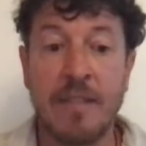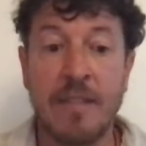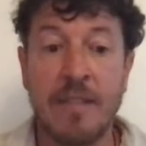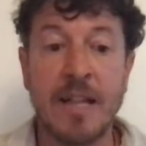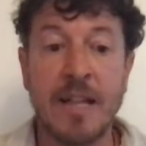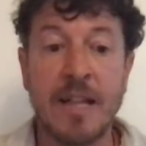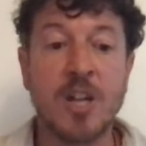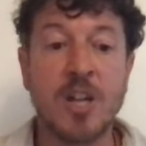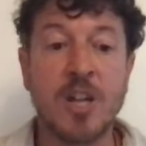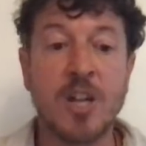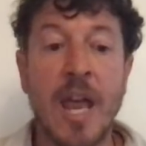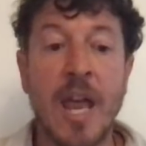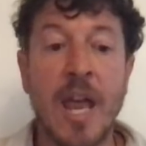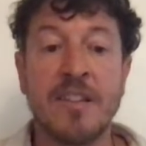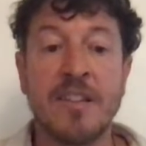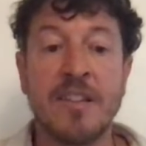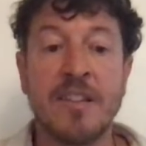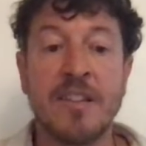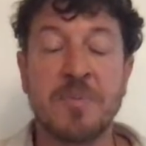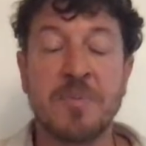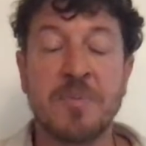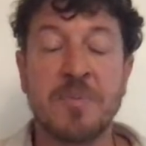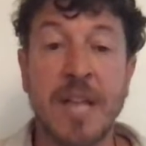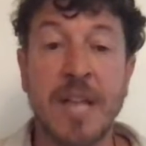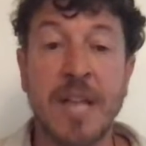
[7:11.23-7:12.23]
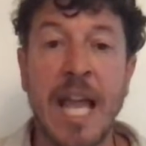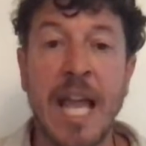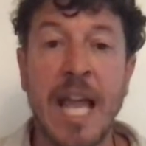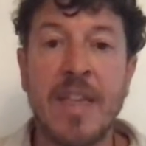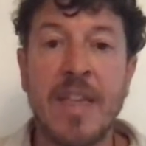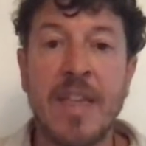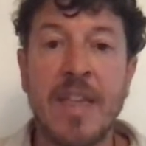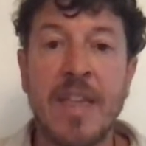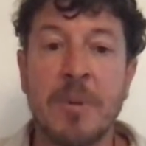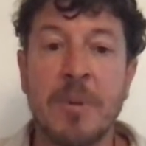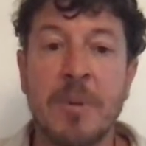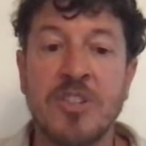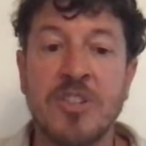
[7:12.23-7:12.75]
And let's go ahead and
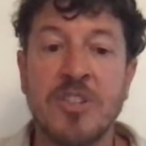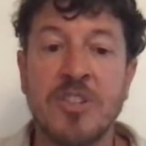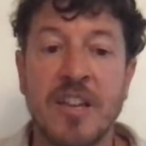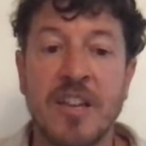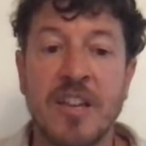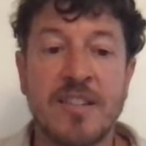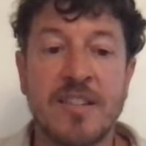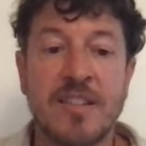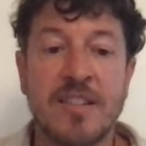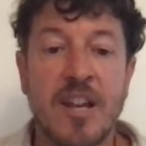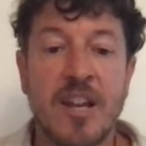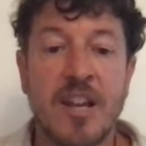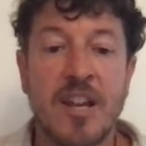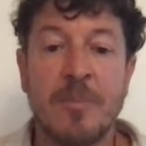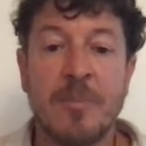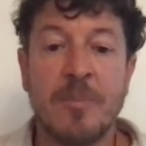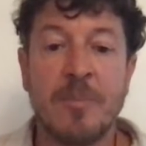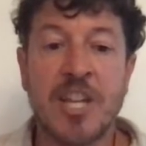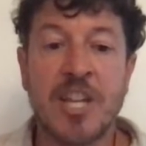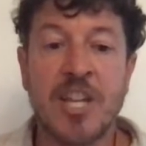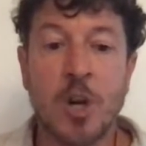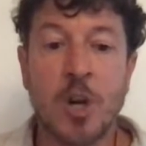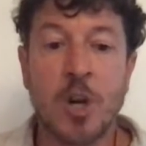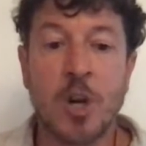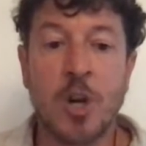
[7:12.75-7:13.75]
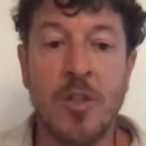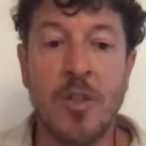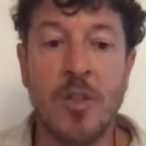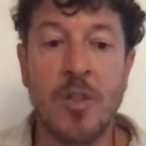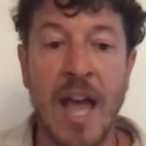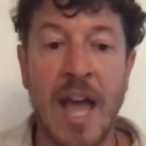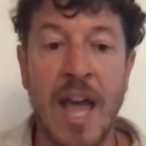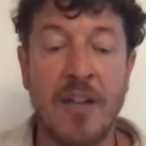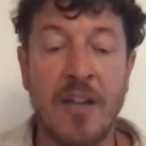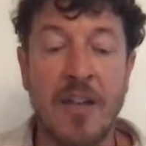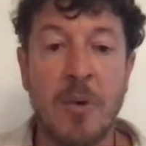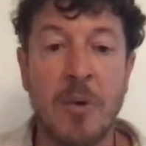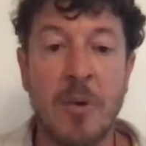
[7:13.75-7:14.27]
display the images to make sure
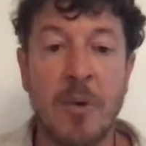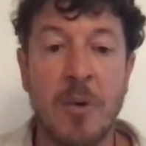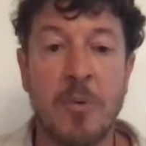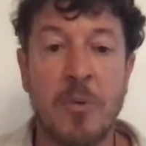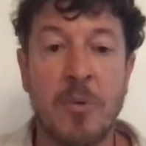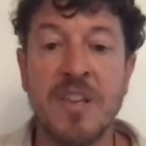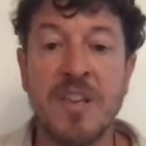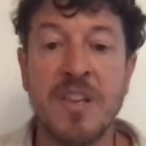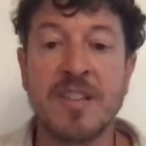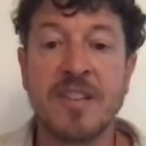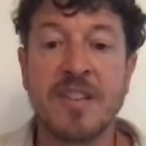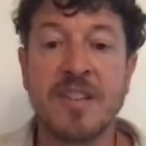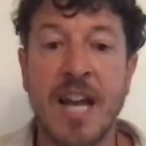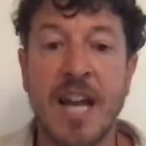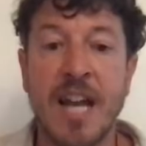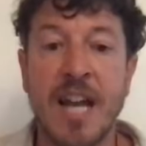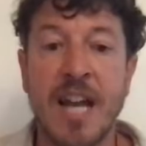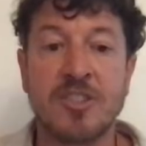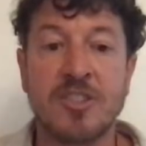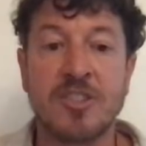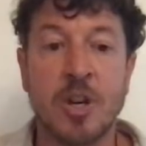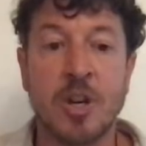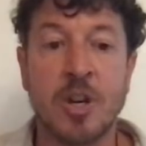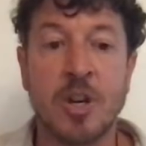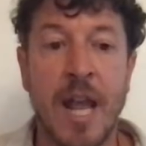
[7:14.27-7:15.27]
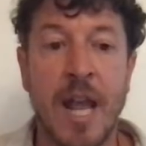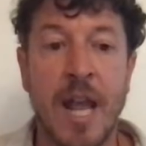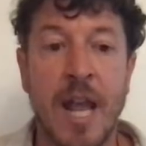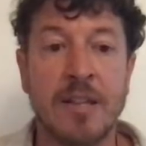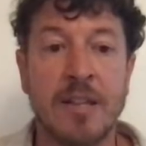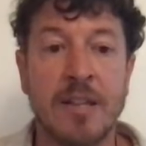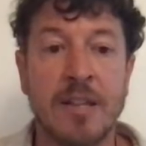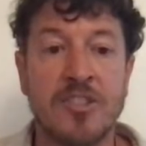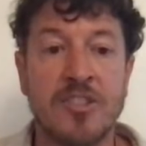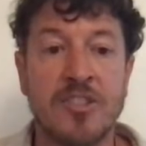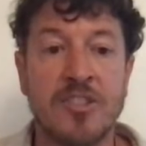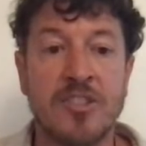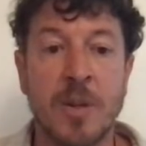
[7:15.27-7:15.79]
that they were resized
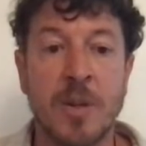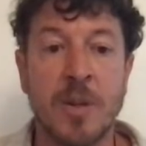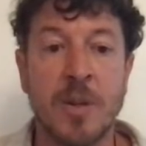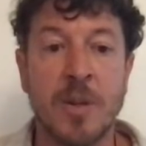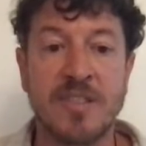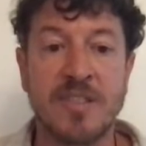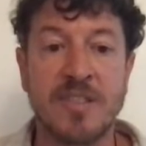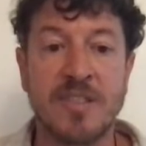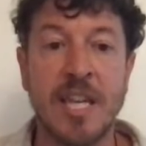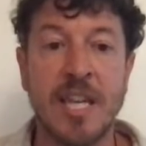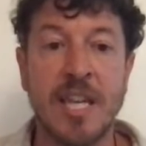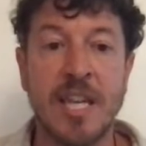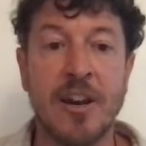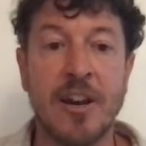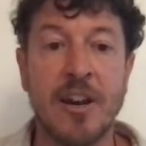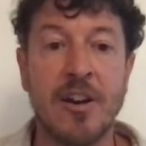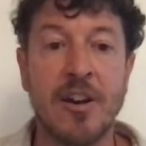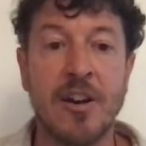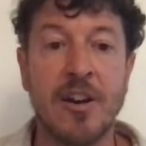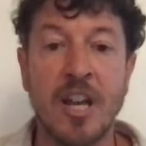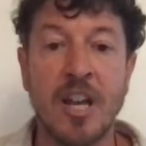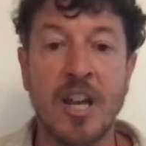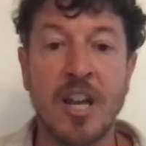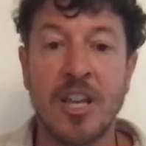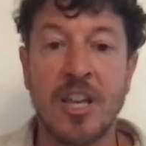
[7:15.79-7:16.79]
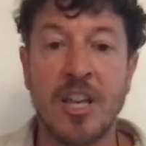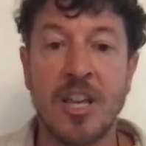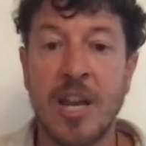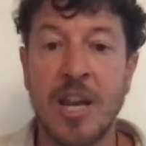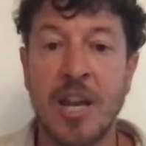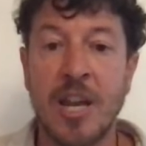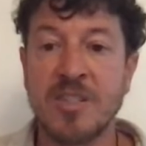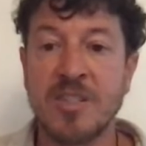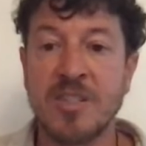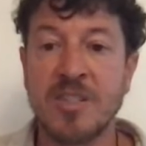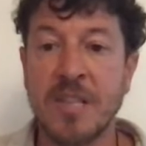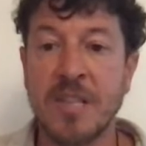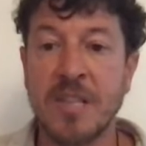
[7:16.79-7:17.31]
correctly. So you can see here,
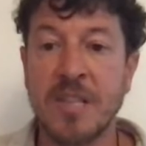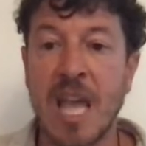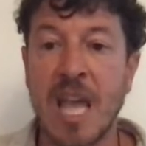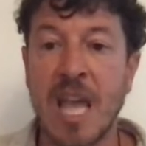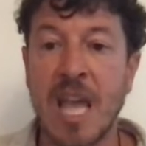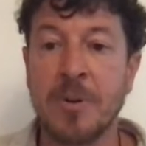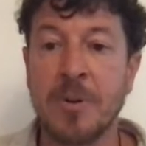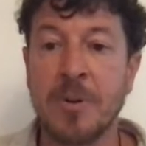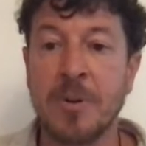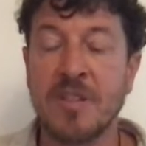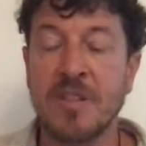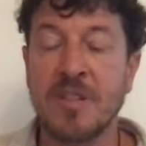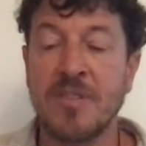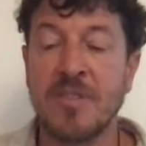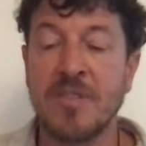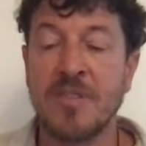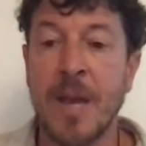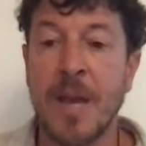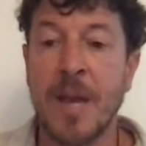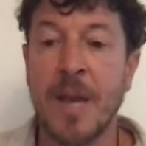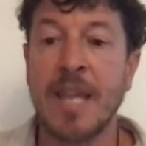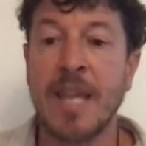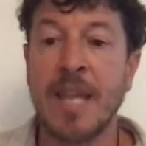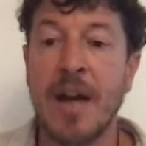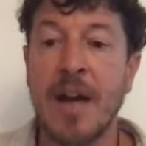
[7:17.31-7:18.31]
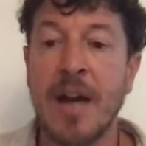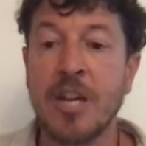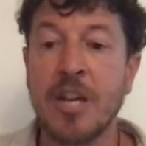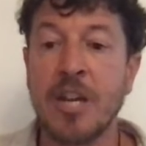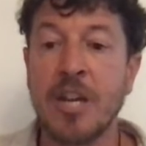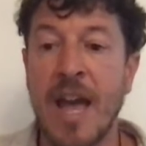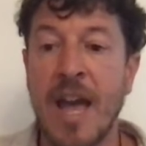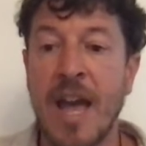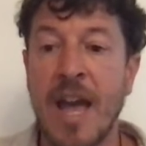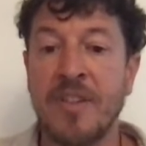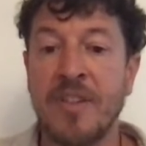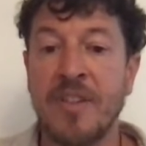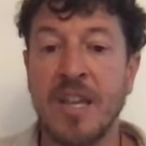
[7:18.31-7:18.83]
here's some examples of the
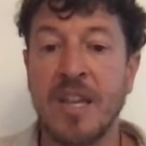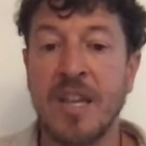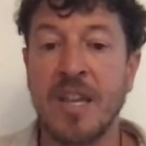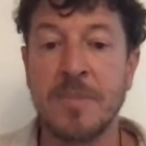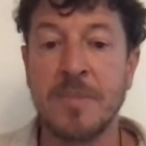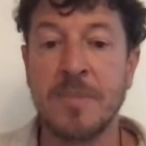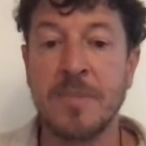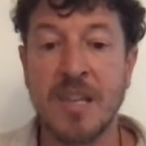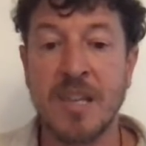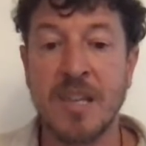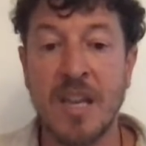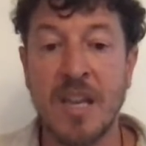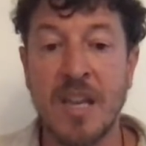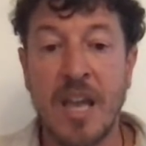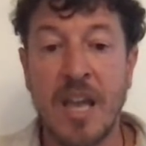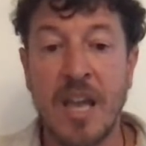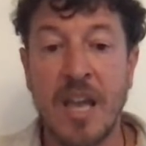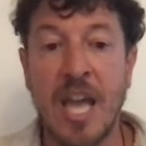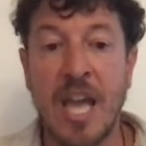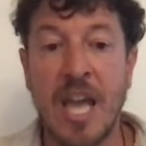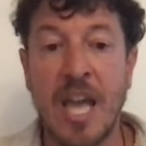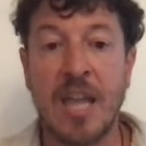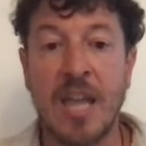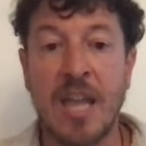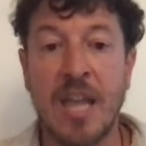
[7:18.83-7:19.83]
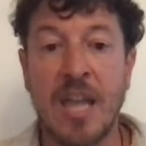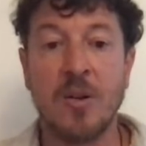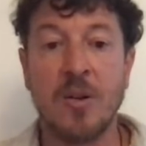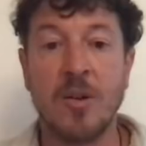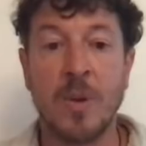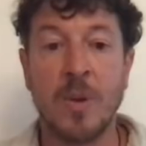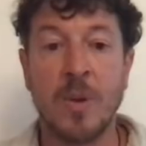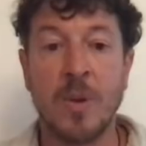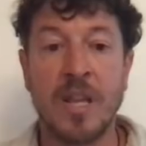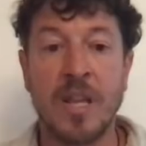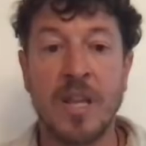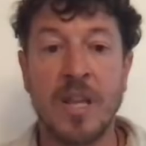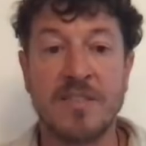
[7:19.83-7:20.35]
Bengali graphemes,
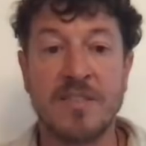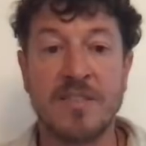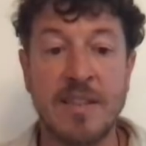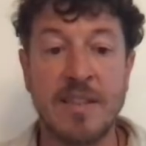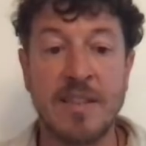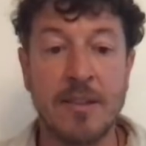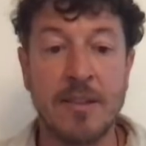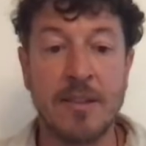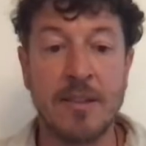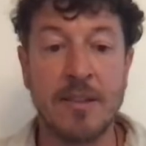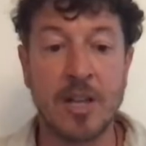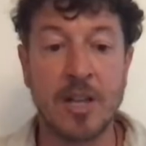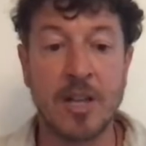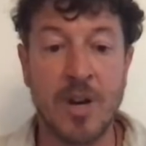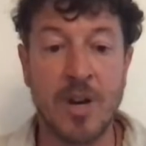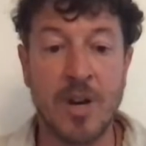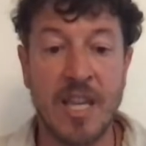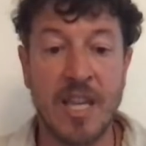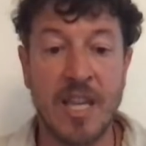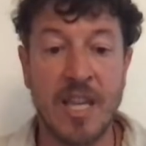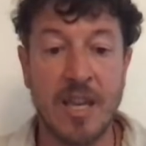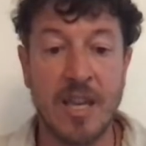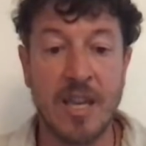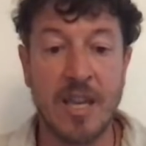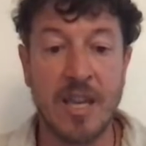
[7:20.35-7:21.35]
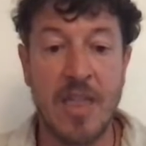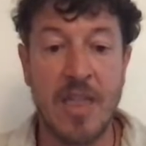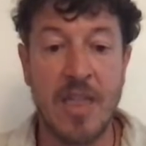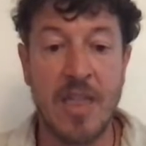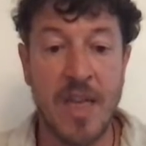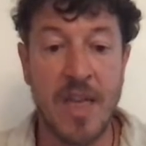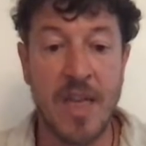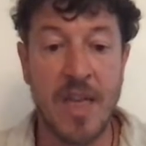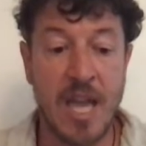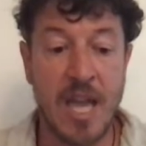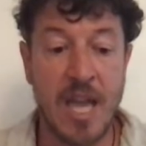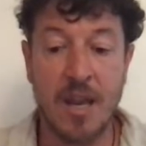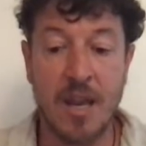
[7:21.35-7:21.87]
and we can see they look right.
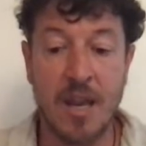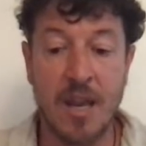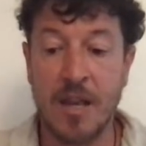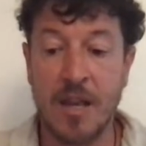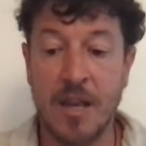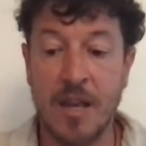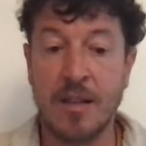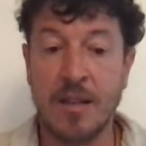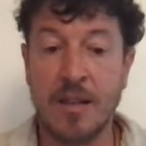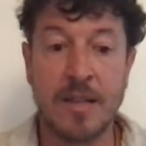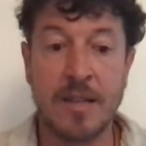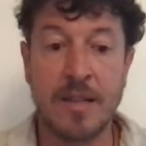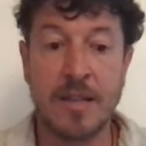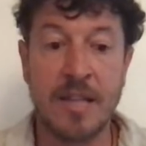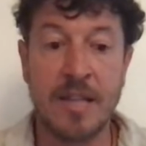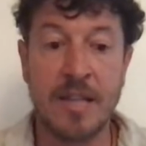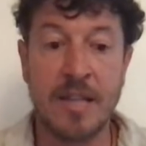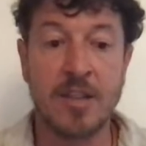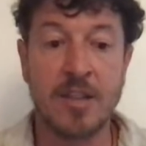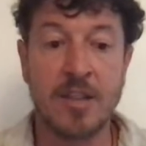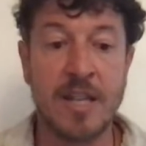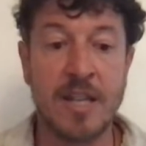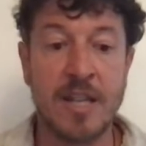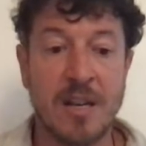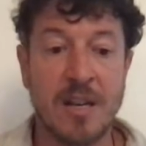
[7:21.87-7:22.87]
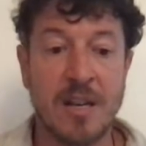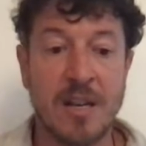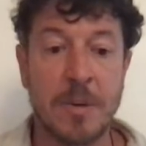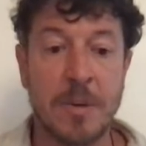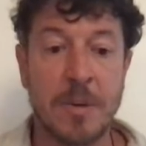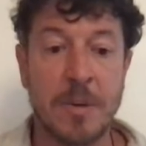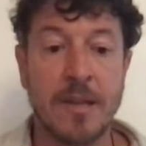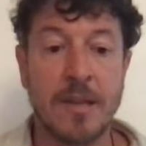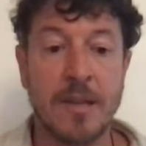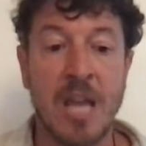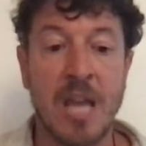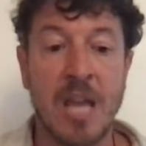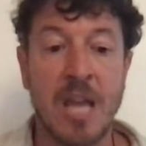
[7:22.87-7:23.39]
And then let's look at
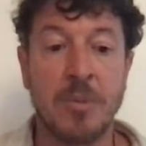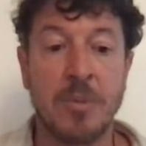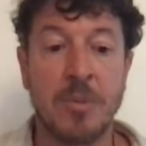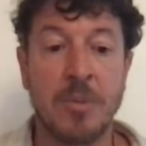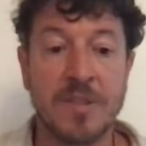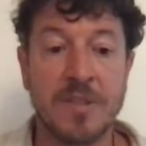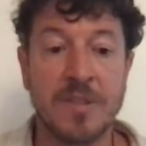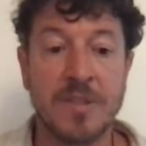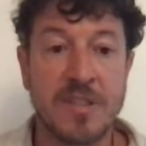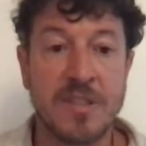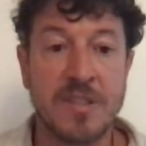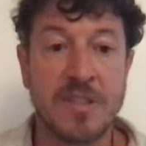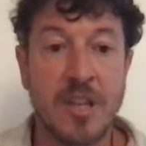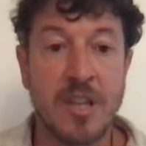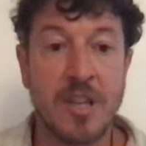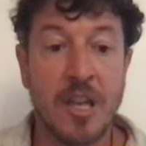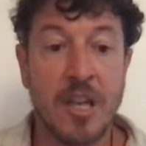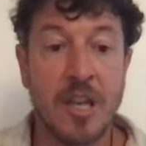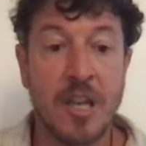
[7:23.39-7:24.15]
some of the labels.